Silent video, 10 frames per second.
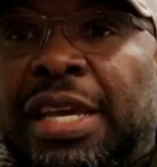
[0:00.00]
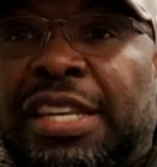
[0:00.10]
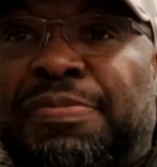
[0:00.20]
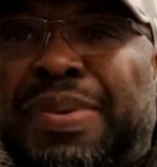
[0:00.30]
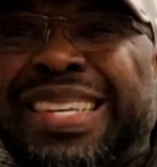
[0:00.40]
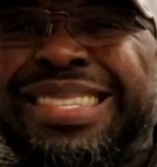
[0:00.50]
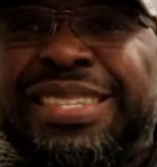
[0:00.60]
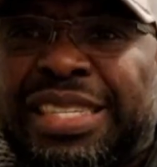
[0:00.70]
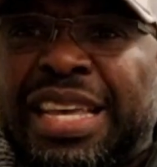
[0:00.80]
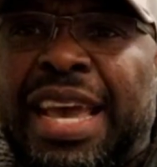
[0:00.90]
his
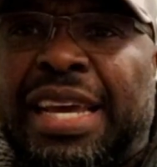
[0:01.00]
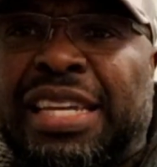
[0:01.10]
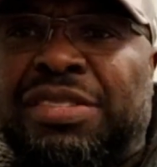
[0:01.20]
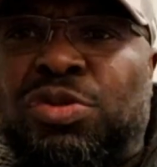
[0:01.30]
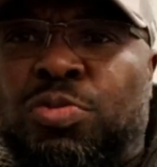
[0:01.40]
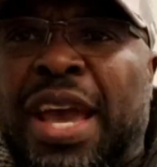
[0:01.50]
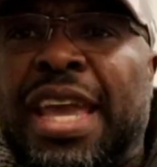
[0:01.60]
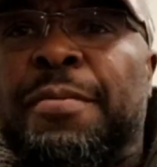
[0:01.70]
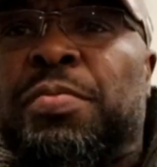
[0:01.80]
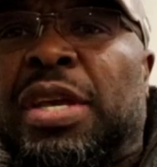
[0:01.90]
business head, the
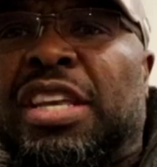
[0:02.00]
way